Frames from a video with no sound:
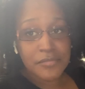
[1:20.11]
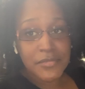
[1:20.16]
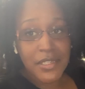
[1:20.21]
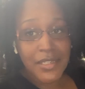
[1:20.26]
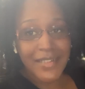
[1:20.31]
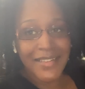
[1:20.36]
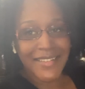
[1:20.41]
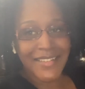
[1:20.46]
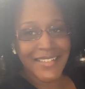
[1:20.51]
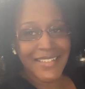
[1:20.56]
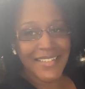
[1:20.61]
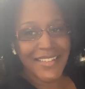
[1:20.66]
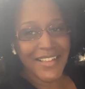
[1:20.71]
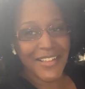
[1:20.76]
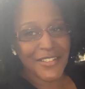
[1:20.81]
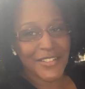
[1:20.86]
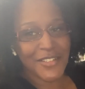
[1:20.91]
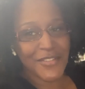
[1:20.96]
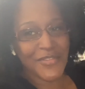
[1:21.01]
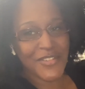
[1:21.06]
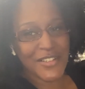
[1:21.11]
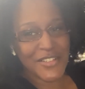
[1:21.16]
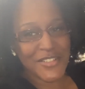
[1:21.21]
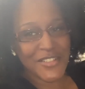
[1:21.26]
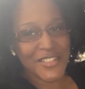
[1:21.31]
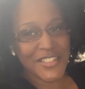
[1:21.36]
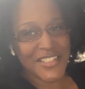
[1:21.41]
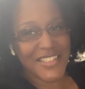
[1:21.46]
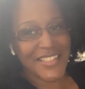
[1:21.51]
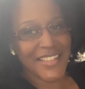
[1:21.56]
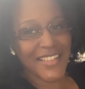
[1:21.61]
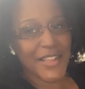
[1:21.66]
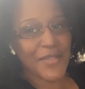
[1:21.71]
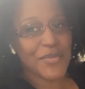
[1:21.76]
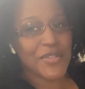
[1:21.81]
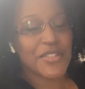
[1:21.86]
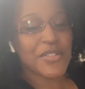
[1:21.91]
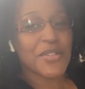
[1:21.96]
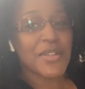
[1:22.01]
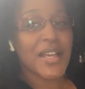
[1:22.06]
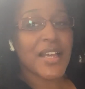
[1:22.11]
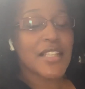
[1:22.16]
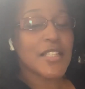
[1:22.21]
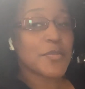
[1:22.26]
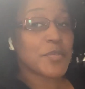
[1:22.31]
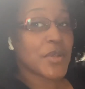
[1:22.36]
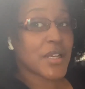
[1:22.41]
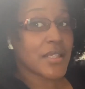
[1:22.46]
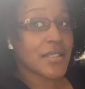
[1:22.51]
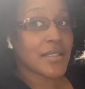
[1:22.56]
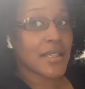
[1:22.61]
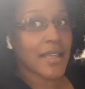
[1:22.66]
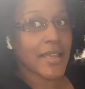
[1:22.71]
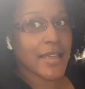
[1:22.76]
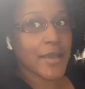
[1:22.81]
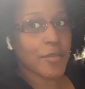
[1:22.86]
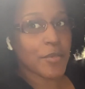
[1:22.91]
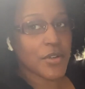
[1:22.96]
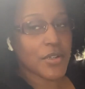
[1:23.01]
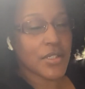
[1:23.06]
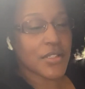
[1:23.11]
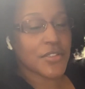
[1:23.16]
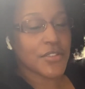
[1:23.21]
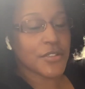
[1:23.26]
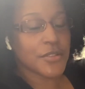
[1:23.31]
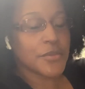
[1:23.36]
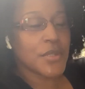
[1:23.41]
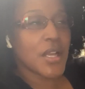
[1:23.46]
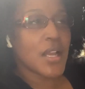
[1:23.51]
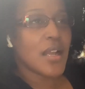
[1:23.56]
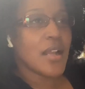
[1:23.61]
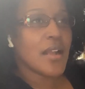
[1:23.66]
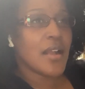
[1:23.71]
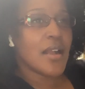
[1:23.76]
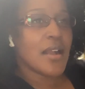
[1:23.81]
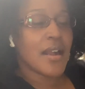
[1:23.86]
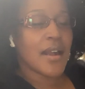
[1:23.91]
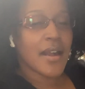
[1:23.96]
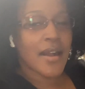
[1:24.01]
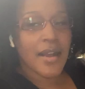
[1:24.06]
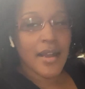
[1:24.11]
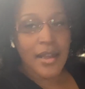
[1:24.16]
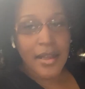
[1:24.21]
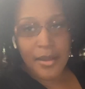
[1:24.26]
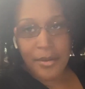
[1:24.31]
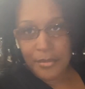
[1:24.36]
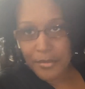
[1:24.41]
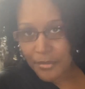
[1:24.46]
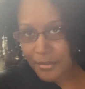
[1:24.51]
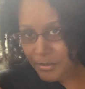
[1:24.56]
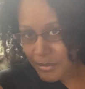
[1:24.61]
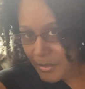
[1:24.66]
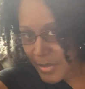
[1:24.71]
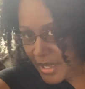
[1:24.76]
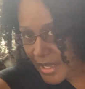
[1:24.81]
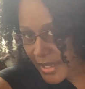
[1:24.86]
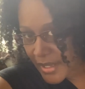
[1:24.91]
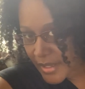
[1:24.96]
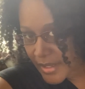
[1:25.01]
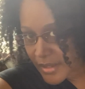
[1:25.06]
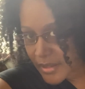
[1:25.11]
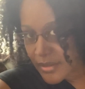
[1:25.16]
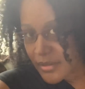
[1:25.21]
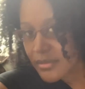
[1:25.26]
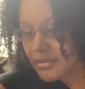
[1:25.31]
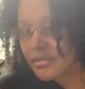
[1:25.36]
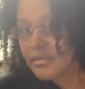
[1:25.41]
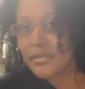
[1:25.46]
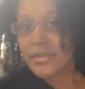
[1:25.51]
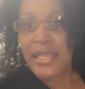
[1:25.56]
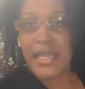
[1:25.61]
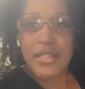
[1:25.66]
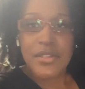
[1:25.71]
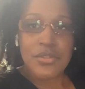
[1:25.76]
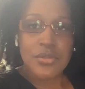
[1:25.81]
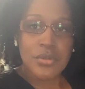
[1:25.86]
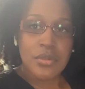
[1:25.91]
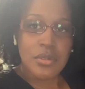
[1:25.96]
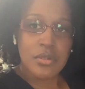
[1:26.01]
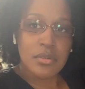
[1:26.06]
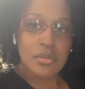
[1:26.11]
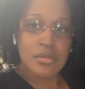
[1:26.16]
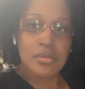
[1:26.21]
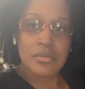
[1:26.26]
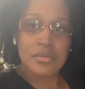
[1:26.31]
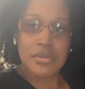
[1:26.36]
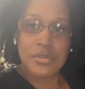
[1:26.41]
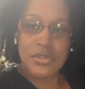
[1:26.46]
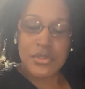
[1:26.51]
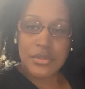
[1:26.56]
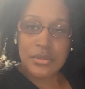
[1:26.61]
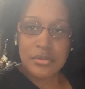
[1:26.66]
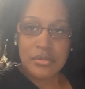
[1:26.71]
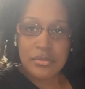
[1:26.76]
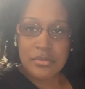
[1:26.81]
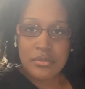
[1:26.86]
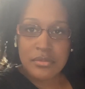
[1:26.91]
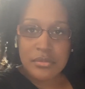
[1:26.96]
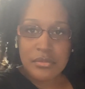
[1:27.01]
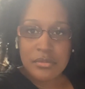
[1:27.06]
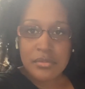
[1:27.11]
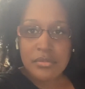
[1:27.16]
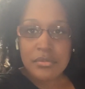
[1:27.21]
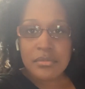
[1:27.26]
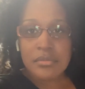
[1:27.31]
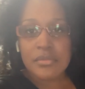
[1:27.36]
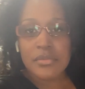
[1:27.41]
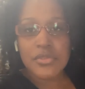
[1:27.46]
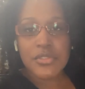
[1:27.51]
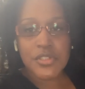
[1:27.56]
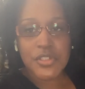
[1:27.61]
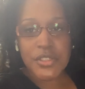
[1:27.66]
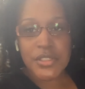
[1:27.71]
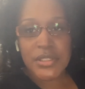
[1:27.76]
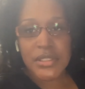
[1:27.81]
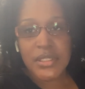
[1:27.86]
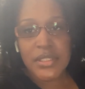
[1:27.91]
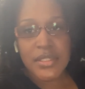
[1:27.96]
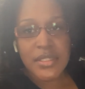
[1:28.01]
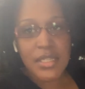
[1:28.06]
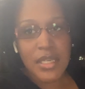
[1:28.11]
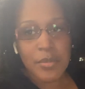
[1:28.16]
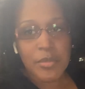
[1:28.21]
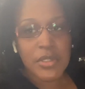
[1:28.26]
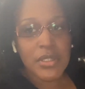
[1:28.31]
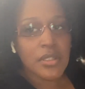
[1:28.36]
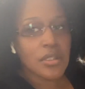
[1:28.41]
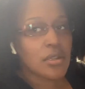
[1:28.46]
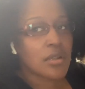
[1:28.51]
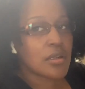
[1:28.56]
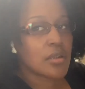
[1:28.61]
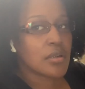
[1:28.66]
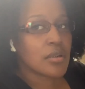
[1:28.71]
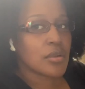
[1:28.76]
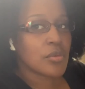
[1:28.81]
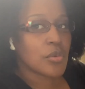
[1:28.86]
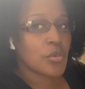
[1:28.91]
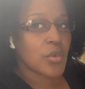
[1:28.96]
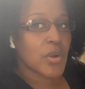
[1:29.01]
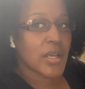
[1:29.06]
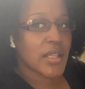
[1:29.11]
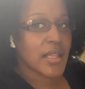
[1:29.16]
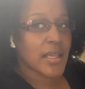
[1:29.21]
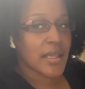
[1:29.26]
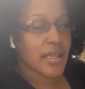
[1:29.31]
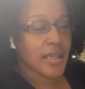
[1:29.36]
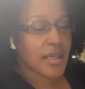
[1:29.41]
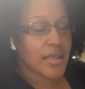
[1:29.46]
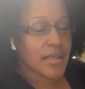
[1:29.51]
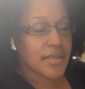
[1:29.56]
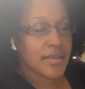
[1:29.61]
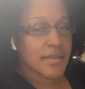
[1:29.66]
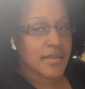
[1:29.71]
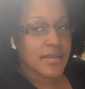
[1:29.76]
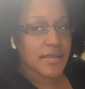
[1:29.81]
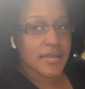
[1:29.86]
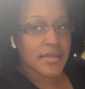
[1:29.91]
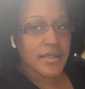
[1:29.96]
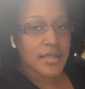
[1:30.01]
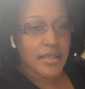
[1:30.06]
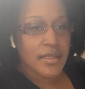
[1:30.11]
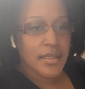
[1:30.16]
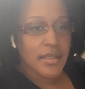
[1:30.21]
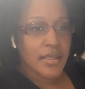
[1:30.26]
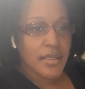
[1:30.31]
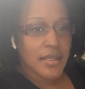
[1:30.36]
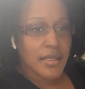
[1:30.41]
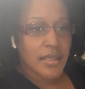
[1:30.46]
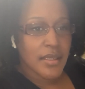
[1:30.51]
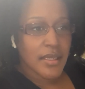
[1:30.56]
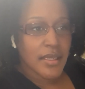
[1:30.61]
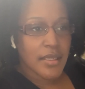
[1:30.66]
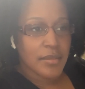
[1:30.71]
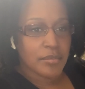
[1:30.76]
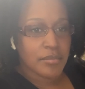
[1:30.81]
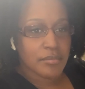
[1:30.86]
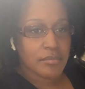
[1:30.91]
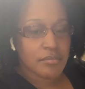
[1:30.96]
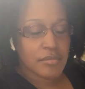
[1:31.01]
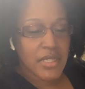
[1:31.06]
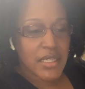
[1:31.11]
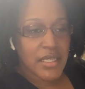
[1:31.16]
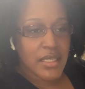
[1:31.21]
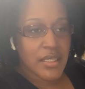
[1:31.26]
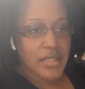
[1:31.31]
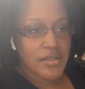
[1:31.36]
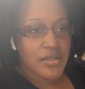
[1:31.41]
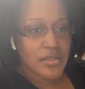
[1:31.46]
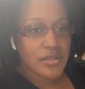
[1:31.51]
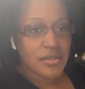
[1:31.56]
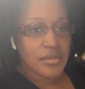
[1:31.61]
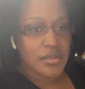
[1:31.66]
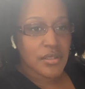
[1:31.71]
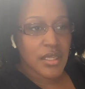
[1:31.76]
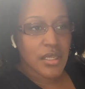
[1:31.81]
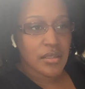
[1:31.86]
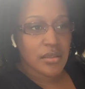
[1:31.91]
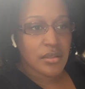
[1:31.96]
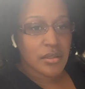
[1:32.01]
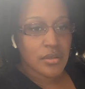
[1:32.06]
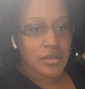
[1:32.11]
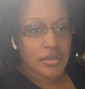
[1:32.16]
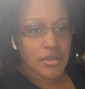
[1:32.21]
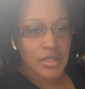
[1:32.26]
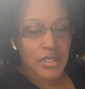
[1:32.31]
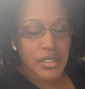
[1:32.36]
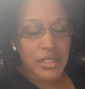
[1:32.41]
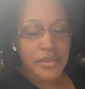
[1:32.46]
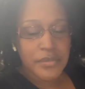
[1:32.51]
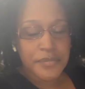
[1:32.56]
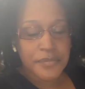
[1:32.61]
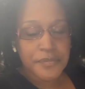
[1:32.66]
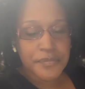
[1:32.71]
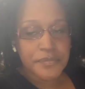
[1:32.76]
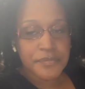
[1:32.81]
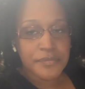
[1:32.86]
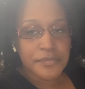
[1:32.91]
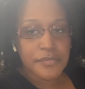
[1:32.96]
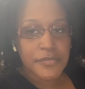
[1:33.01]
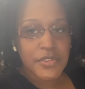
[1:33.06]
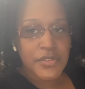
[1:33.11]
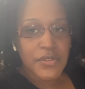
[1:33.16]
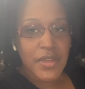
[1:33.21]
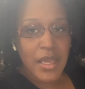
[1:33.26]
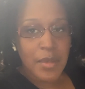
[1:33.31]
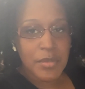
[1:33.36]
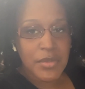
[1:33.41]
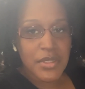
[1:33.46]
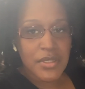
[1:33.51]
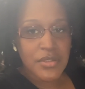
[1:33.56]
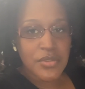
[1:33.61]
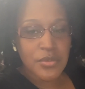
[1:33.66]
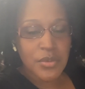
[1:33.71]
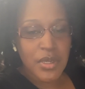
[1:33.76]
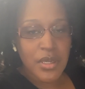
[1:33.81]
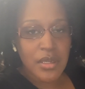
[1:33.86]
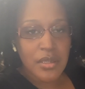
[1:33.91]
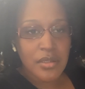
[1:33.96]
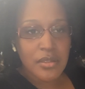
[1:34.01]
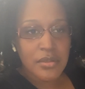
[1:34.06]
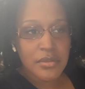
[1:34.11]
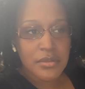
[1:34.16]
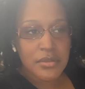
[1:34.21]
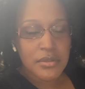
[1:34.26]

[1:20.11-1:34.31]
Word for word: I don't know if I should share that with you guys, but I am going to. Um, my natural journey is coming along well, I guess. And my kids are doing good. Family as well.